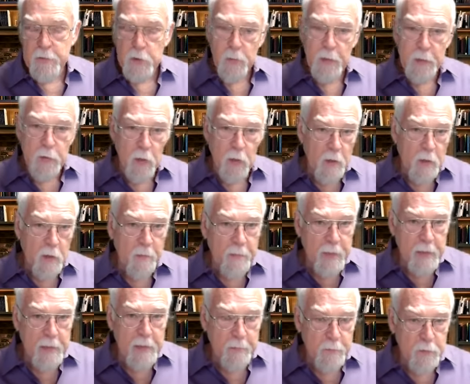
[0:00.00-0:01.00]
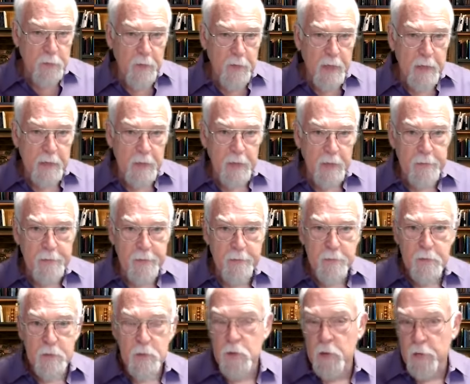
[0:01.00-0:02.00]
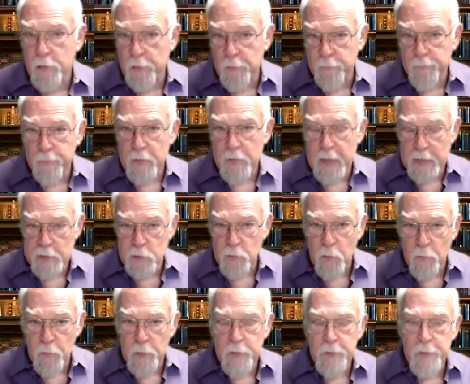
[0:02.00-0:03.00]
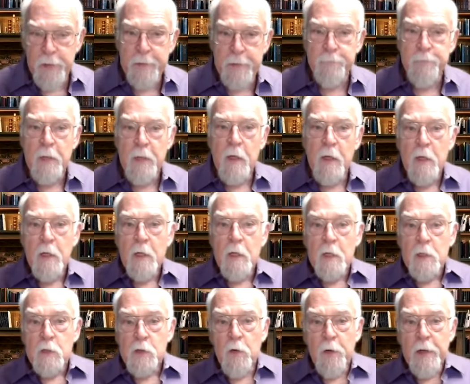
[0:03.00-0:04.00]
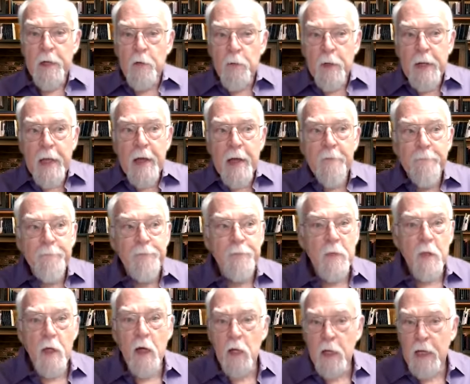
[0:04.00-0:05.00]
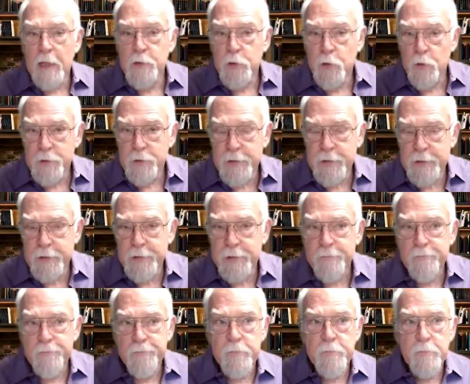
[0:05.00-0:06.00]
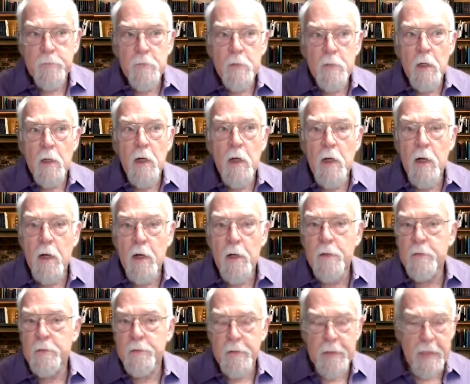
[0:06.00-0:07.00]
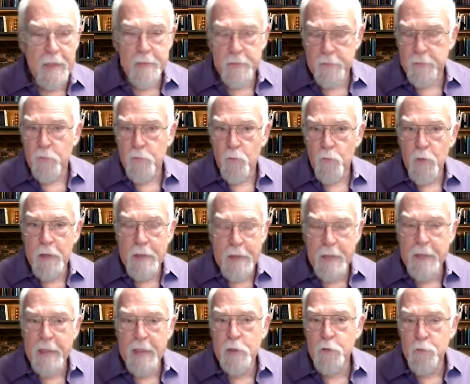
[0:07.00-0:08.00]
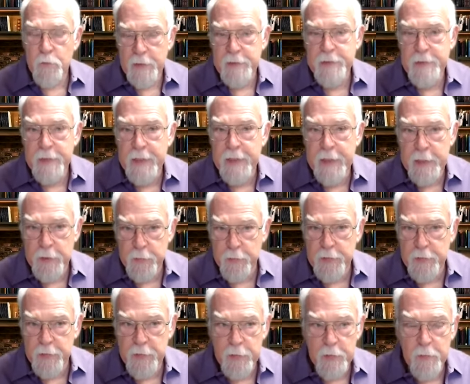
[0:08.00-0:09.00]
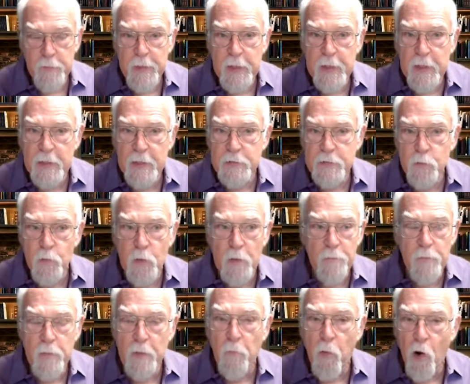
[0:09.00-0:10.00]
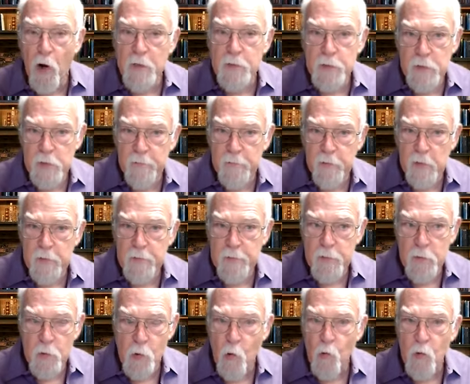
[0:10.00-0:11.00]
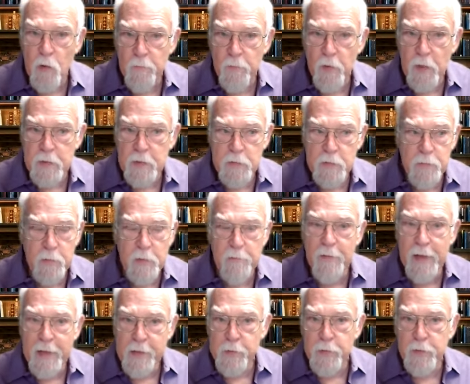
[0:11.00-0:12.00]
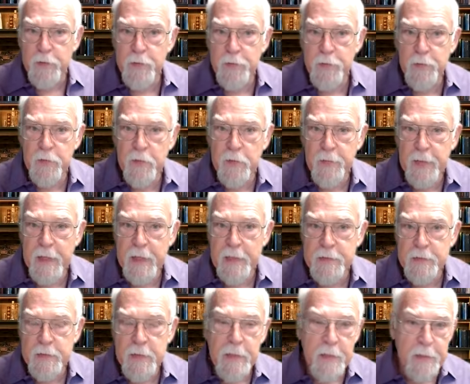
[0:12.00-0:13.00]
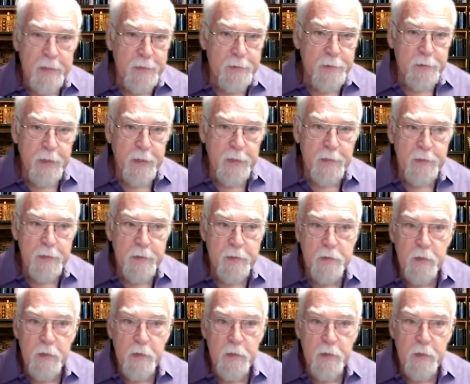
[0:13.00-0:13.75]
So we talk about it abstractly. So that's what we're doing. So here we have a logical system uh, that we cannot trust and anchor into because what the parts of it, the older parts we've anchored into in the past is changing.